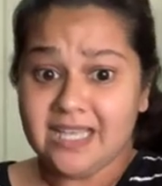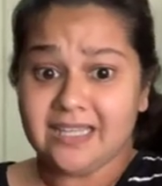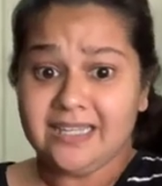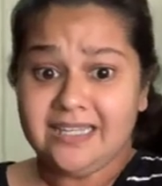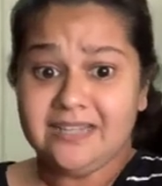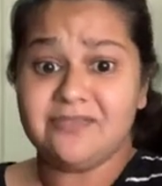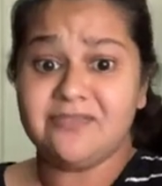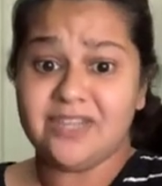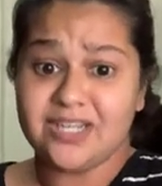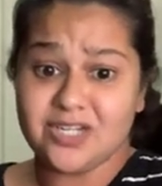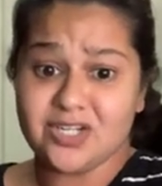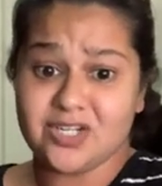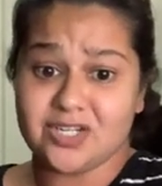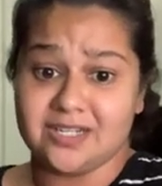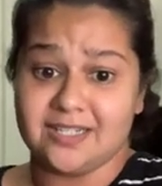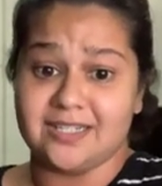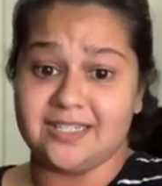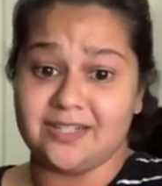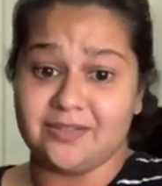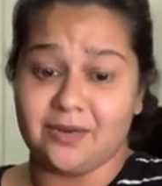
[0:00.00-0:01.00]

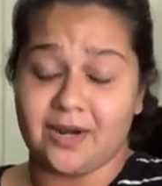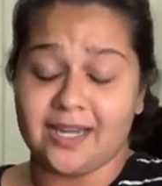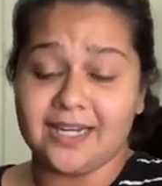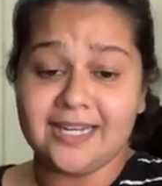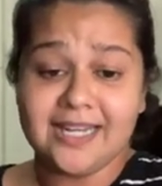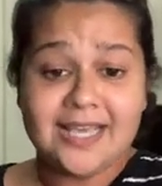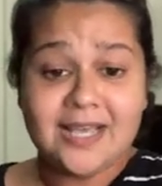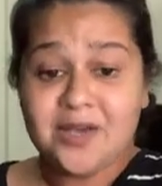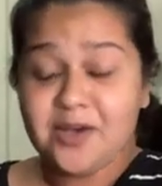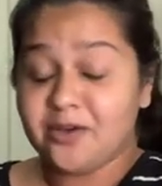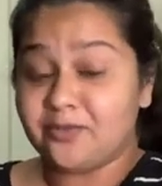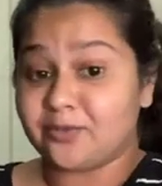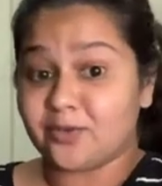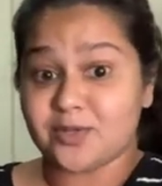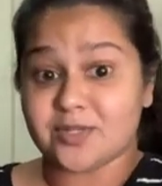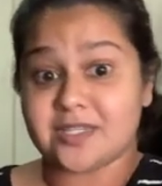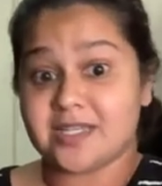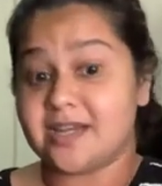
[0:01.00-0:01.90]
conventionally, right? Of course,